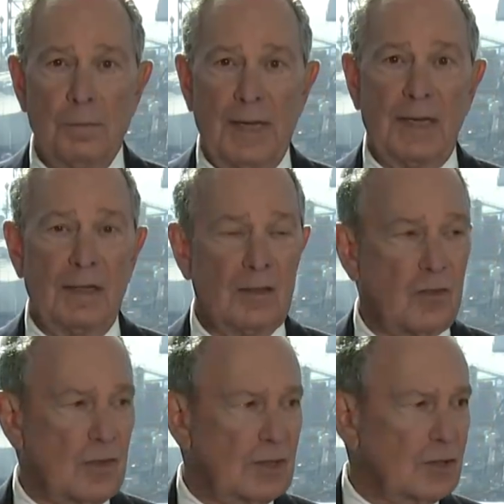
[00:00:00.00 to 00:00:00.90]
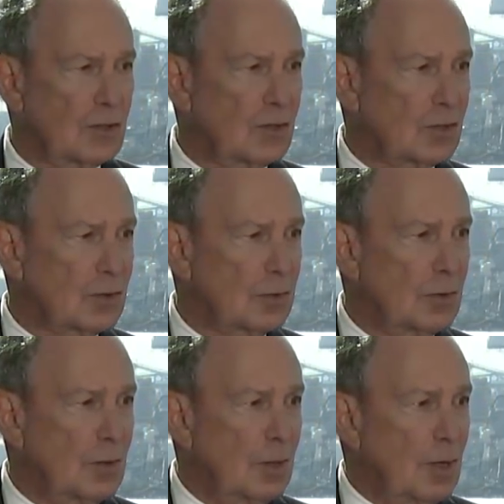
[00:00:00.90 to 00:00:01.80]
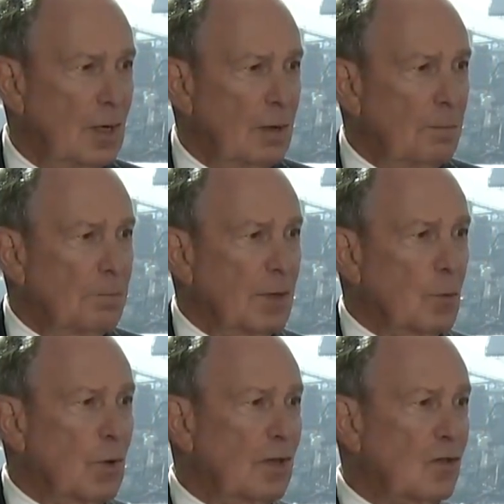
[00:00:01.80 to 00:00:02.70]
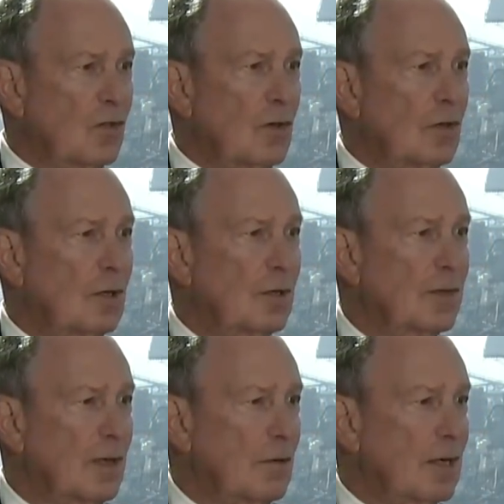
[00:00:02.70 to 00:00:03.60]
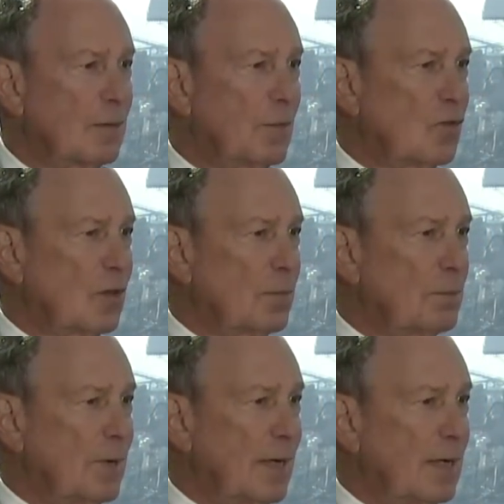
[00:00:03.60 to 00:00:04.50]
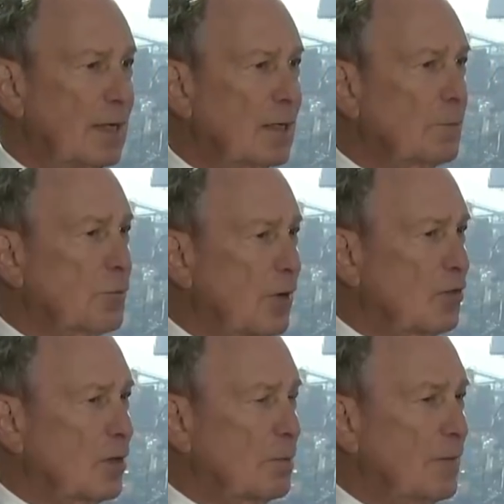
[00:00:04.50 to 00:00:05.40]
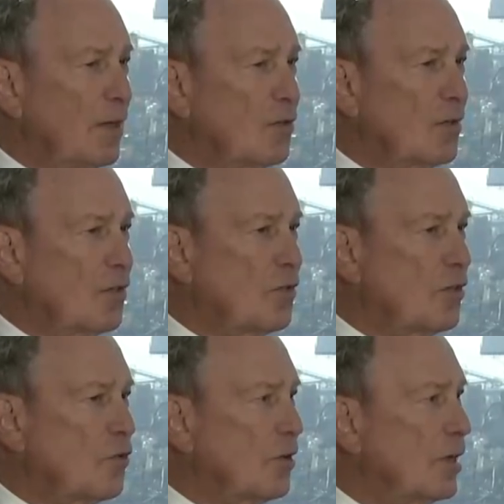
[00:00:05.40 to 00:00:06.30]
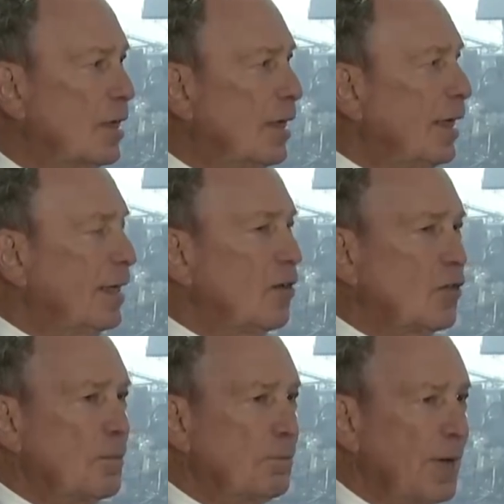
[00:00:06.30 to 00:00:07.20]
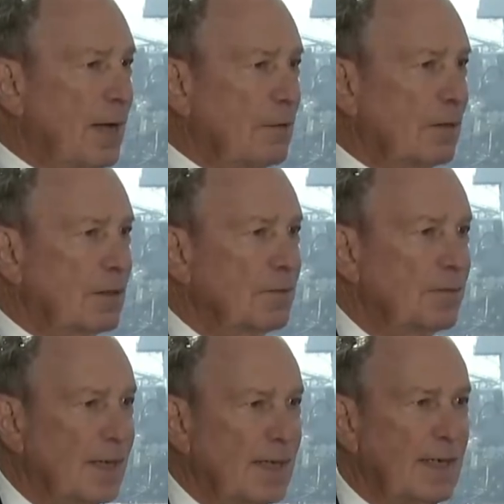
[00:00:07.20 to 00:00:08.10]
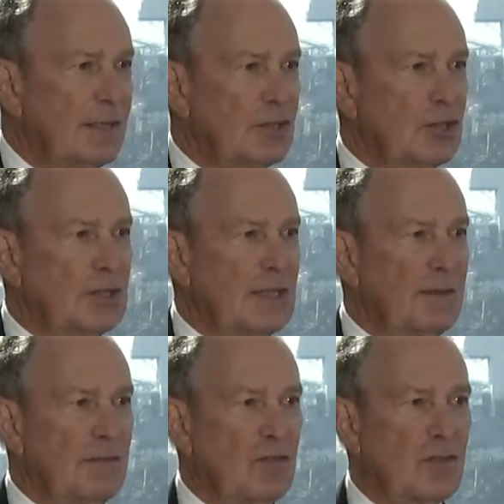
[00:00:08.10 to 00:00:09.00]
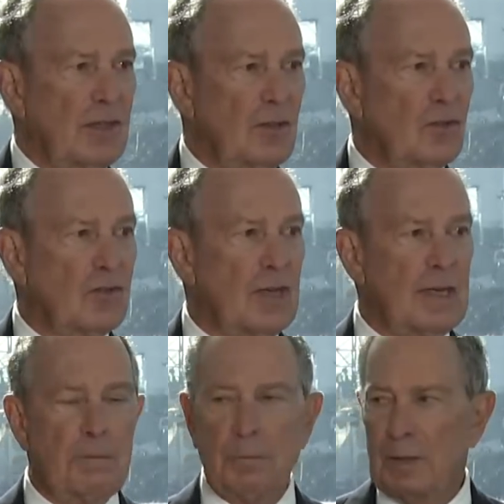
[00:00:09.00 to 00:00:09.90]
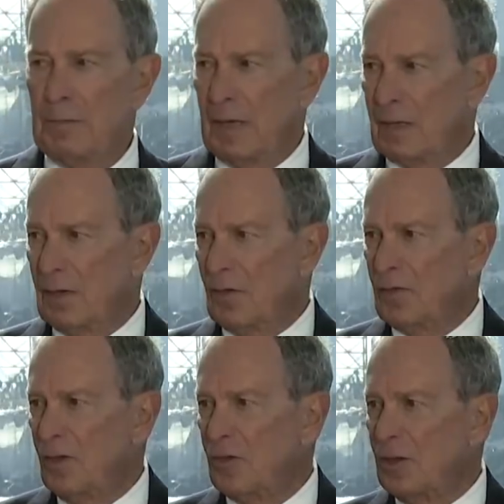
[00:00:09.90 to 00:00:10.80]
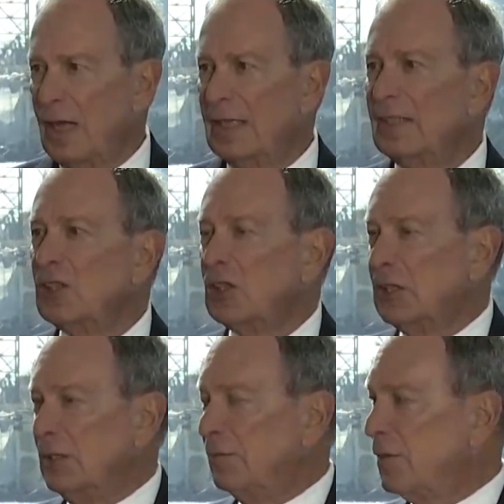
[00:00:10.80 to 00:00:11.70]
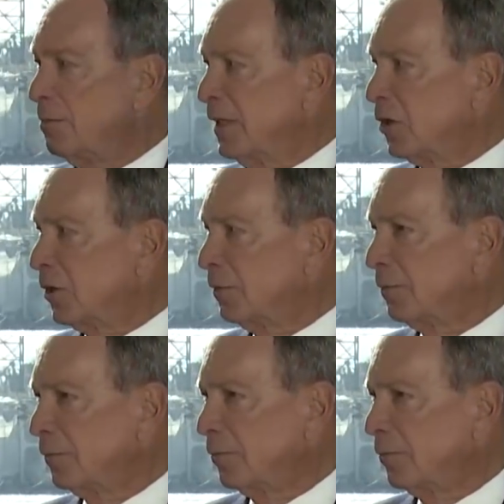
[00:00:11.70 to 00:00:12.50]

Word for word: making decisions. But once all the arguments have been made and the president makes a decision, it is imperative that he or she have the skills to implement the decision and achieve the mission.